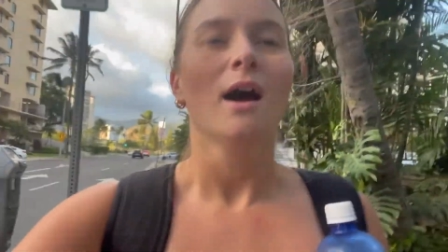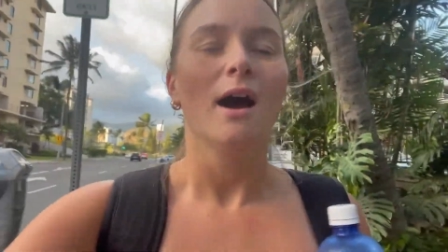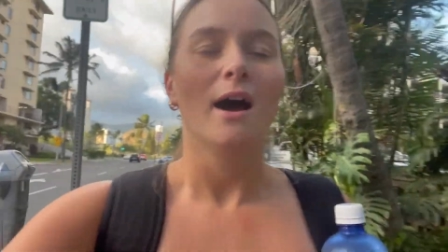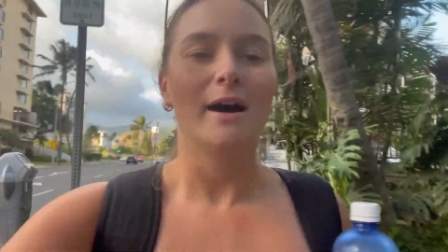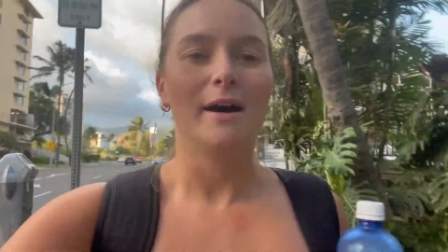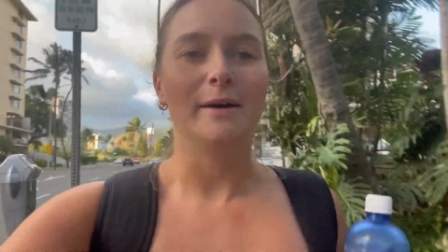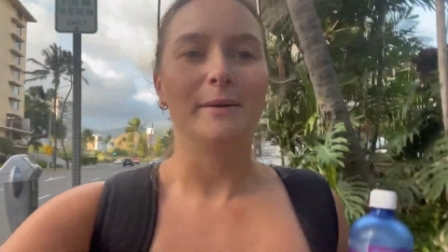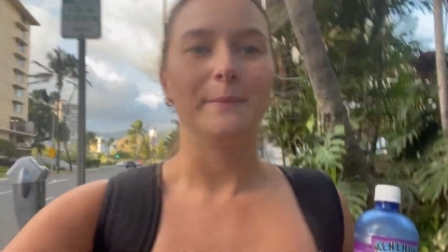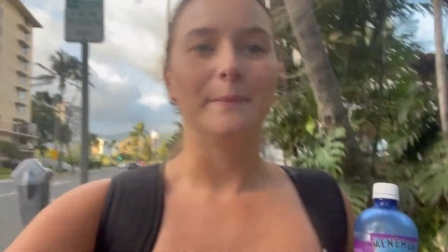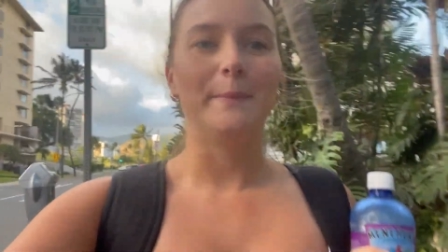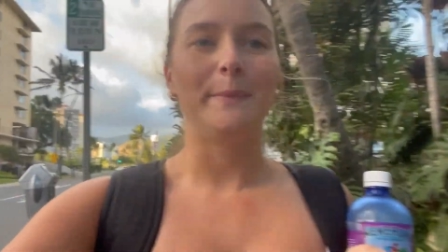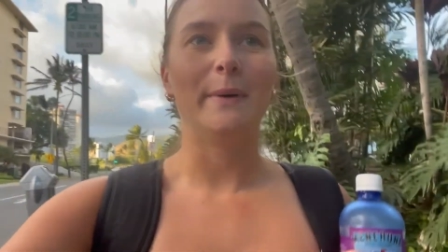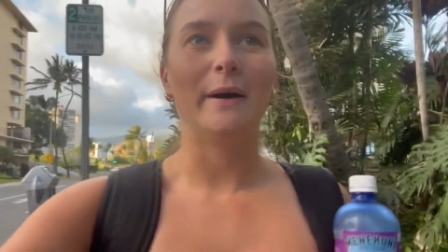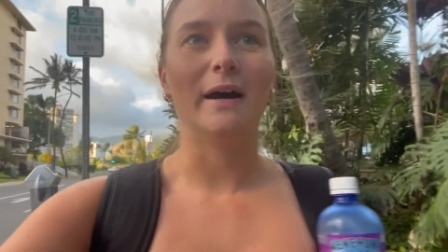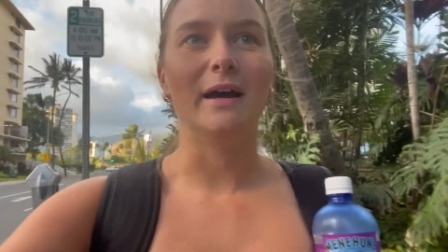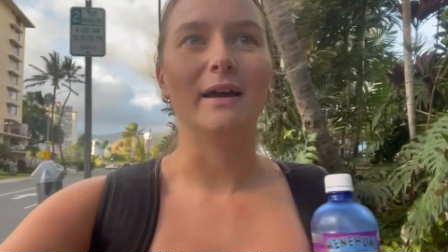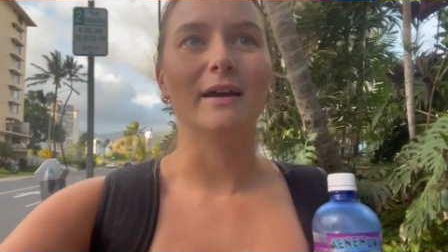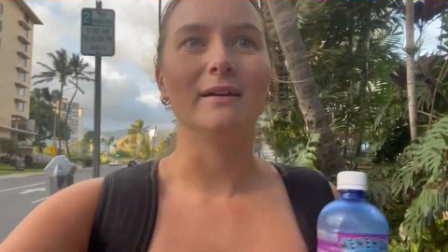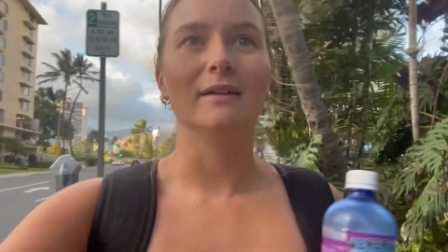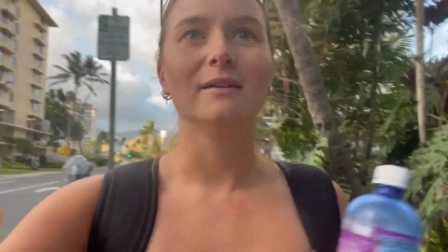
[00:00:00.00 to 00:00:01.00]
Um,
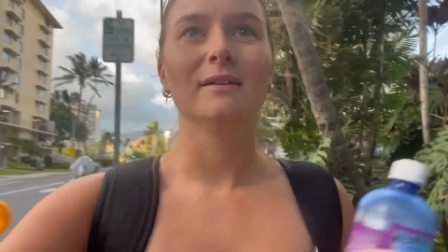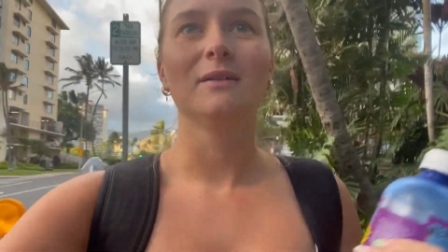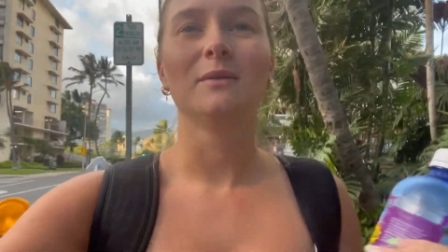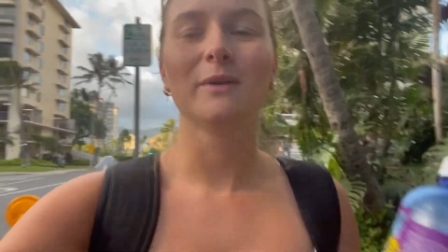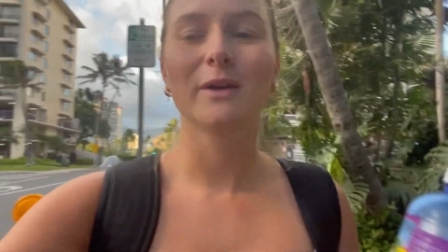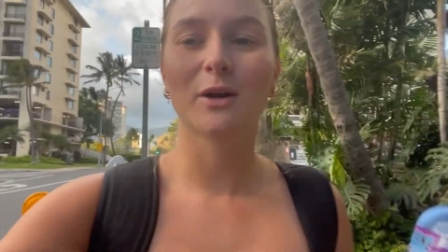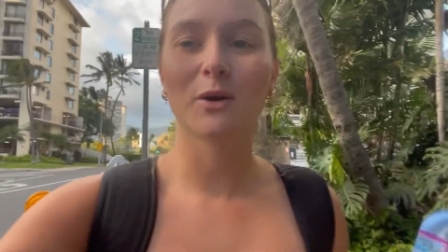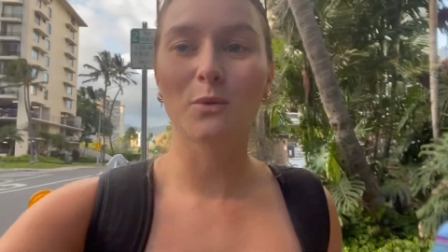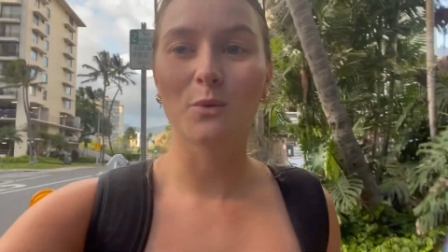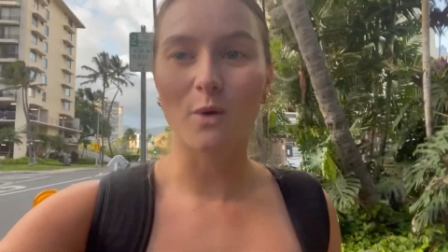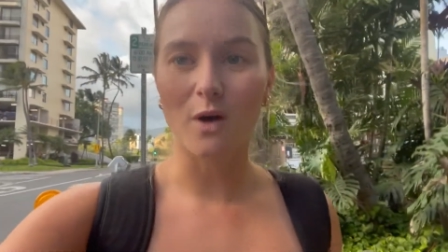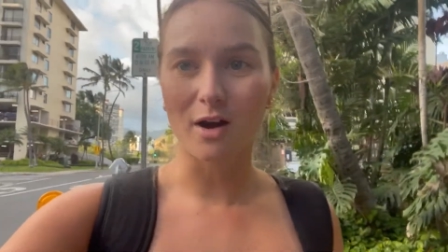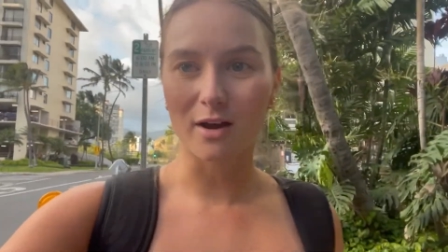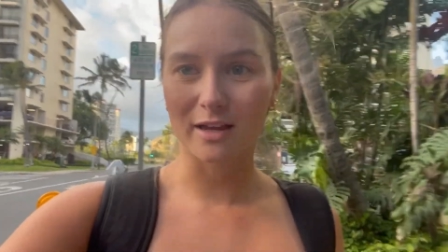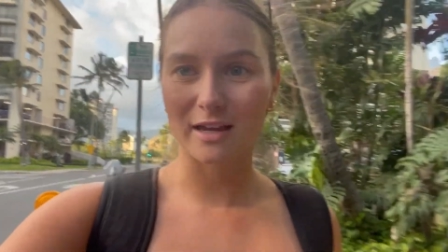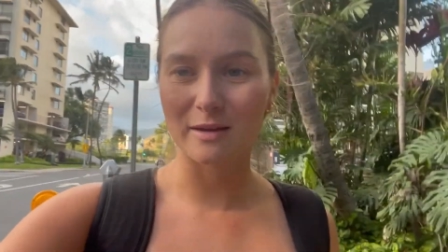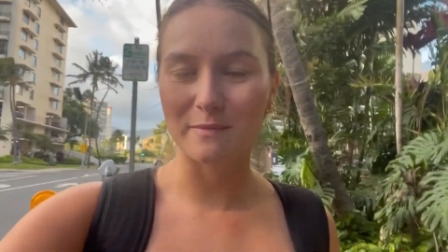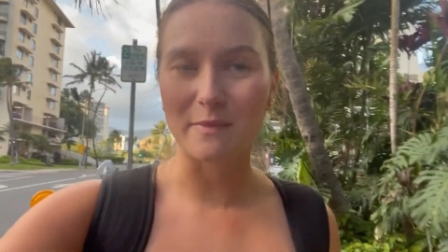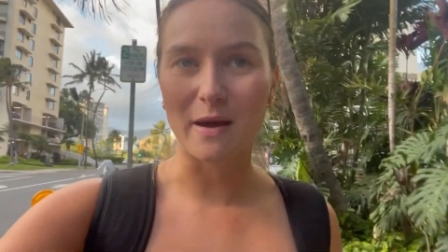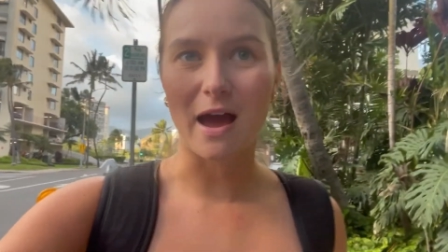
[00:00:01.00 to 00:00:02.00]
but we are
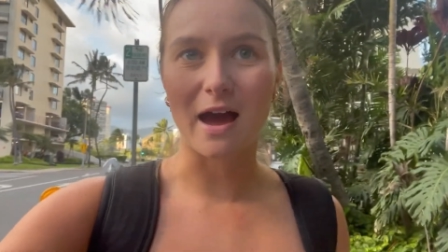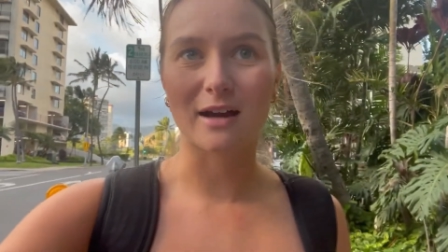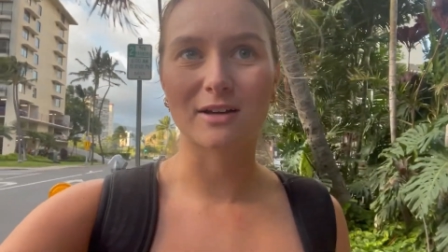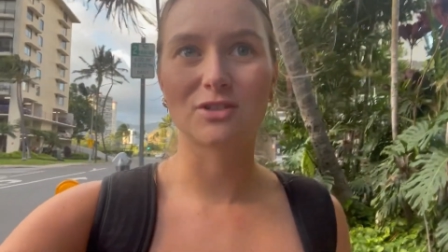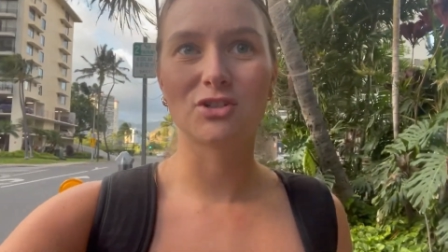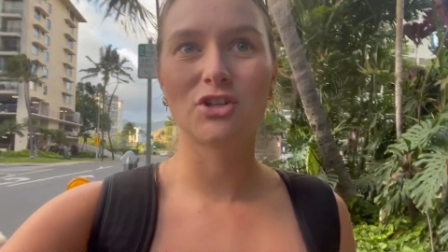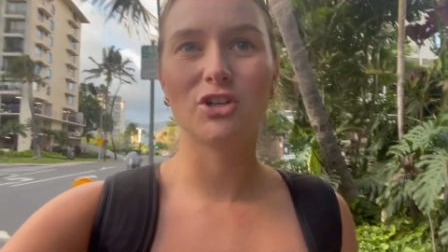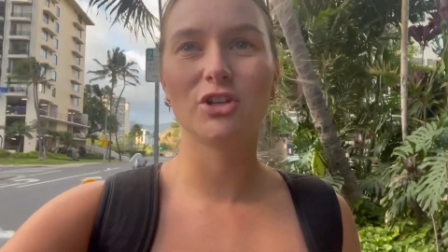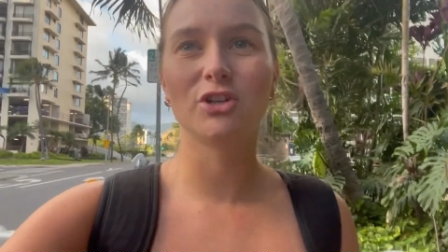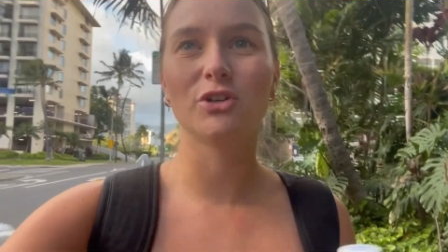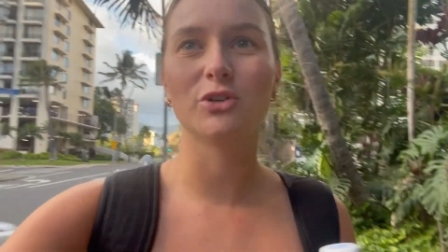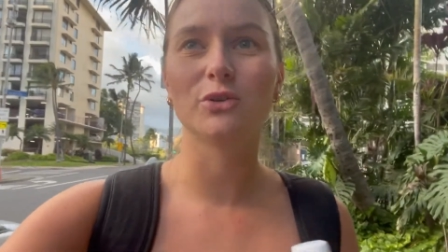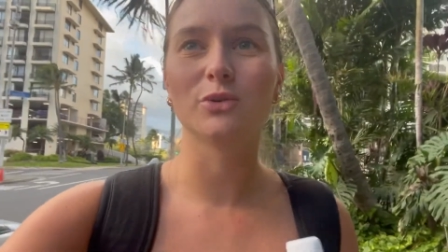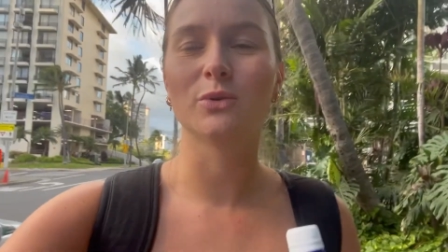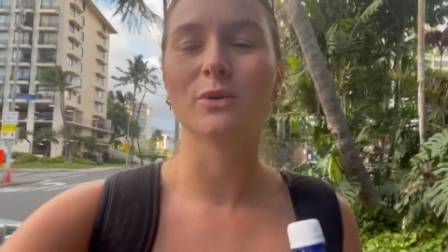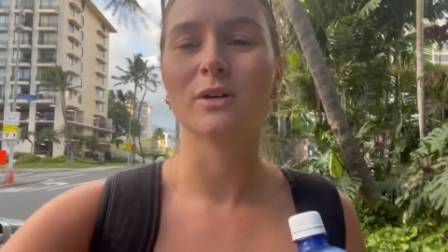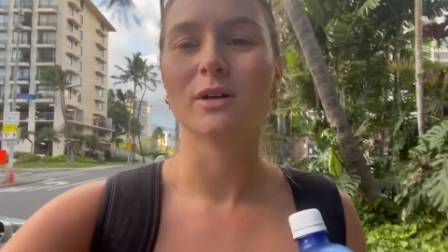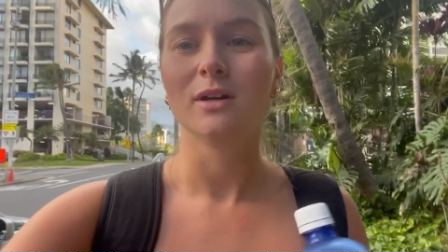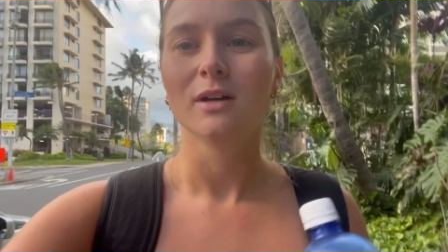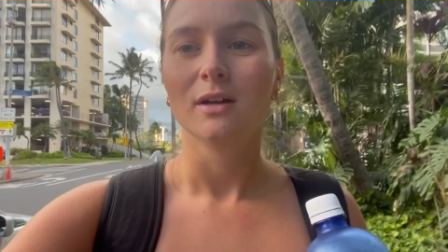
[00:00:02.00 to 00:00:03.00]
walking back
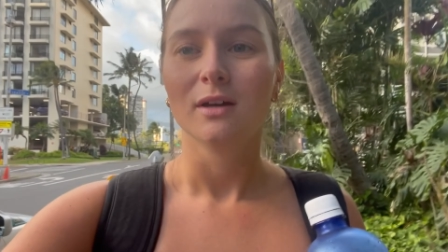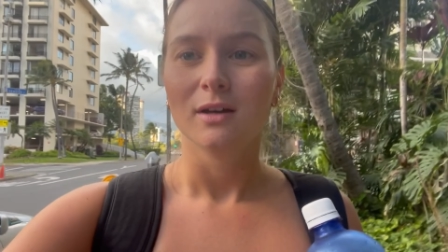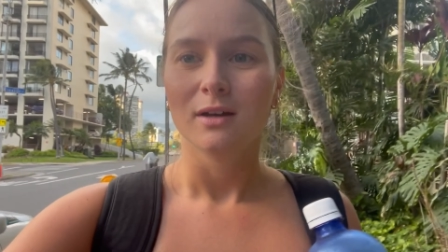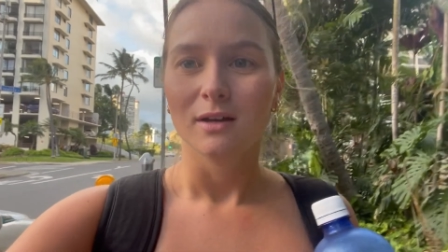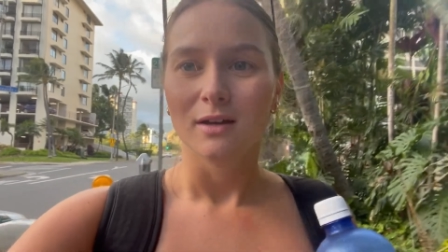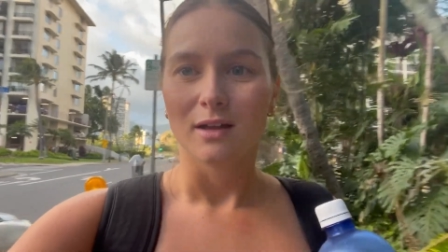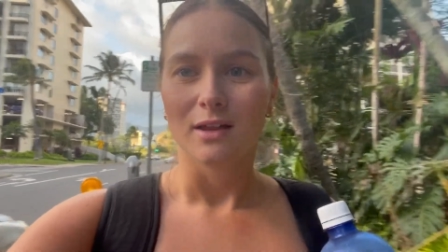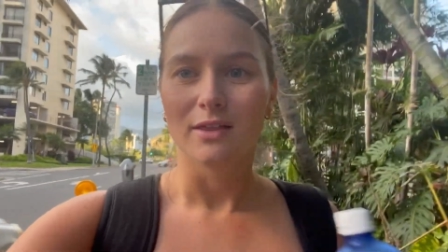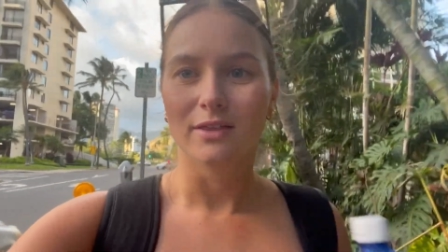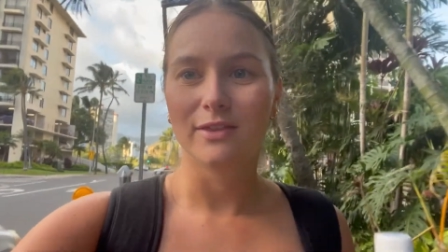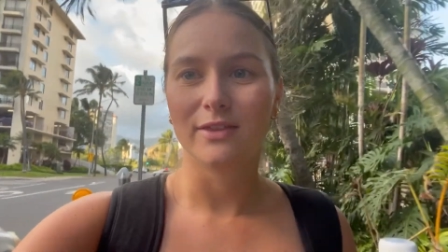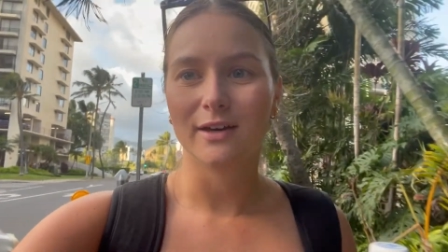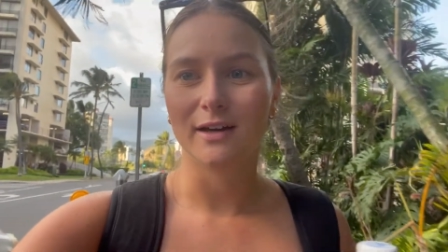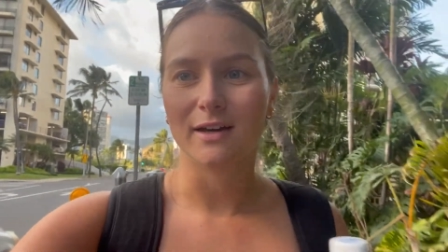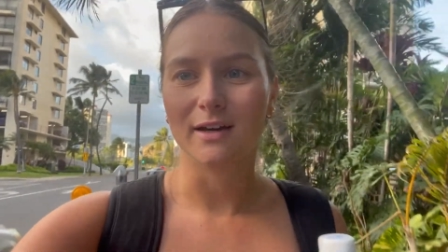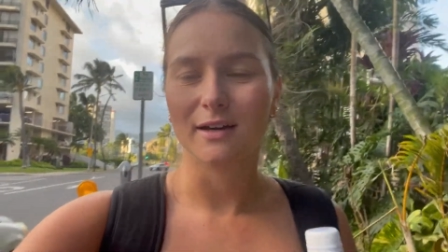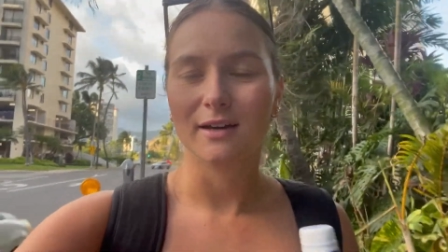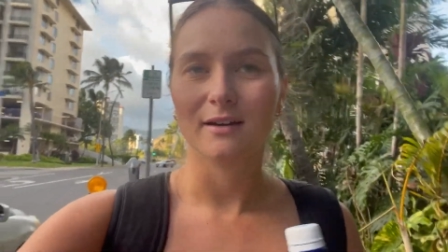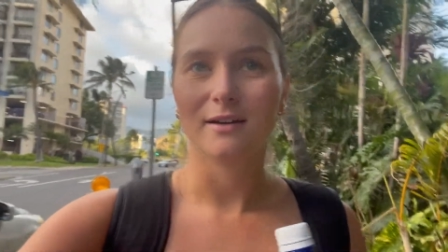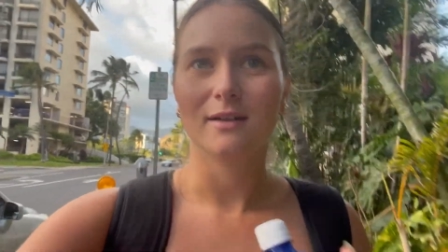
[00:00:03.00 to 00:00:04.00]
to
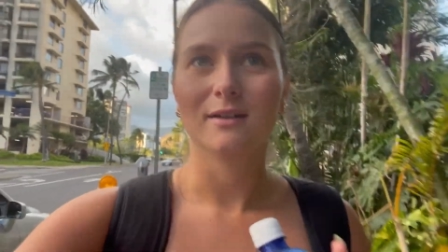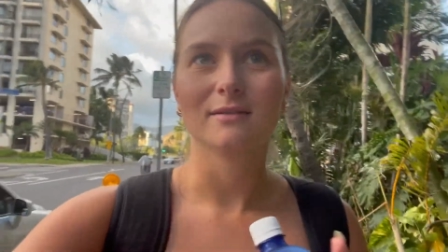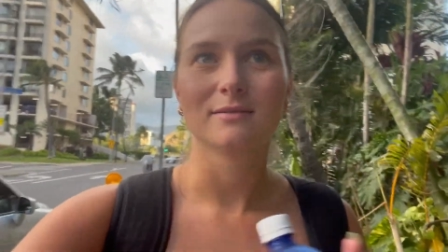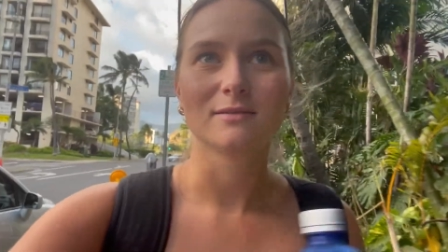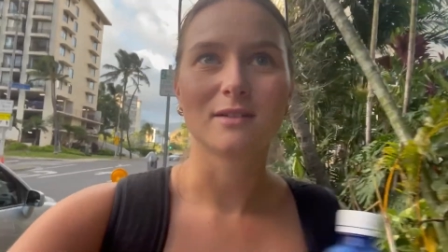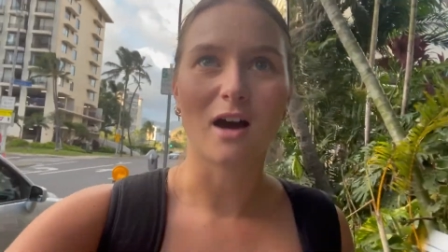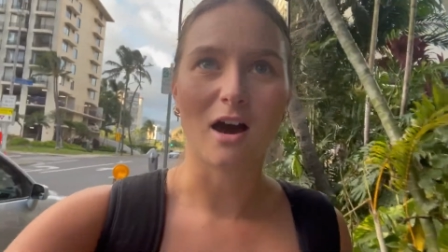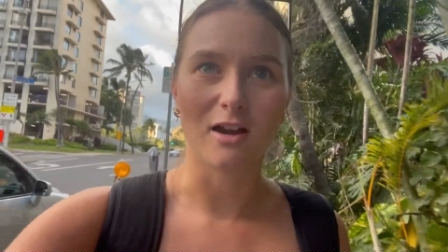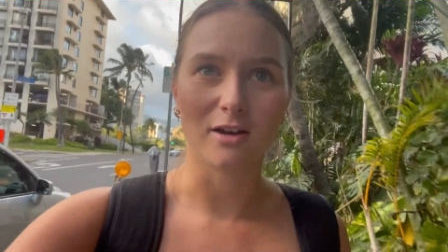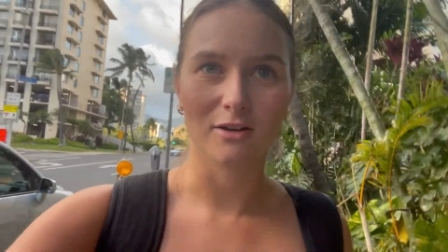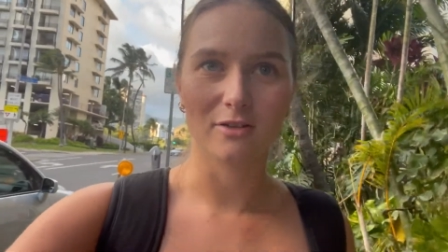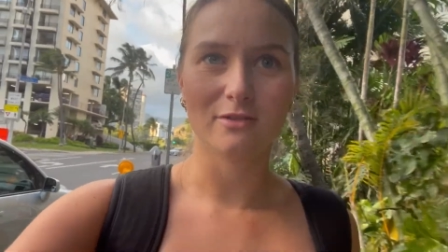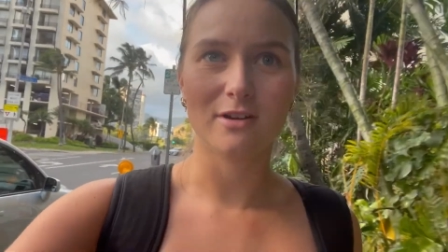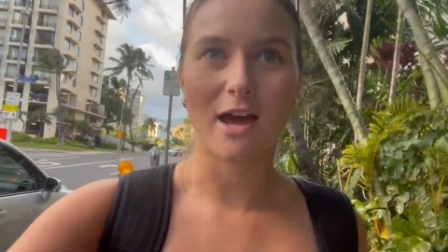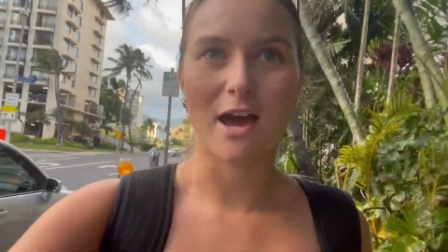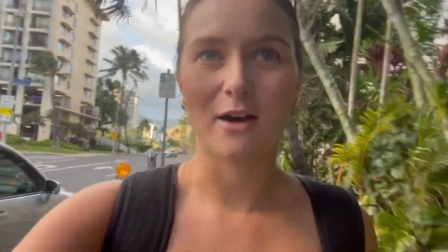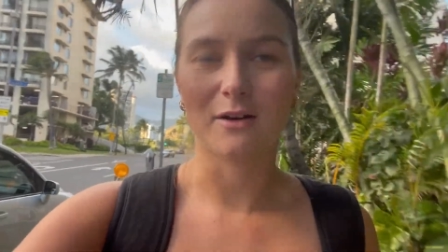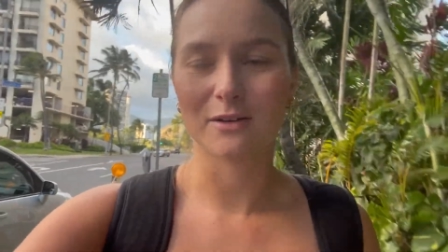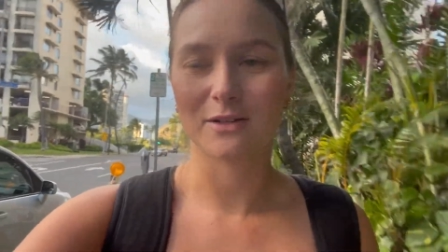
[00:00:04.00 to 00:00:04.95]
the condo now.